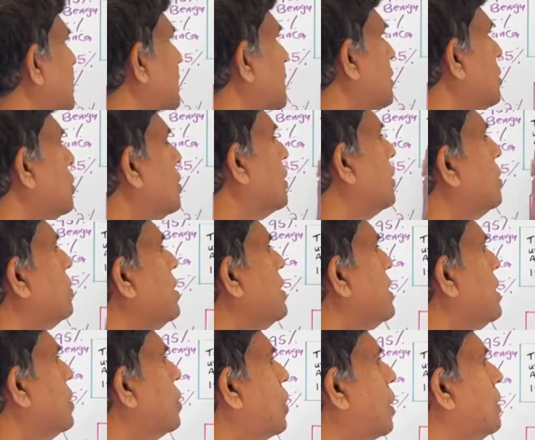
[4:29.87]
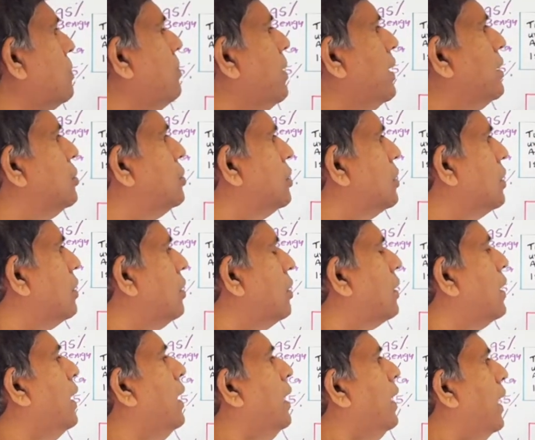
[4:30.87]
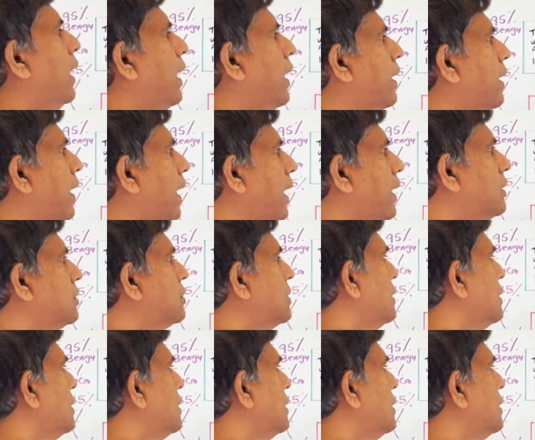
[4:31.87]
You can do initial imaging or enhanced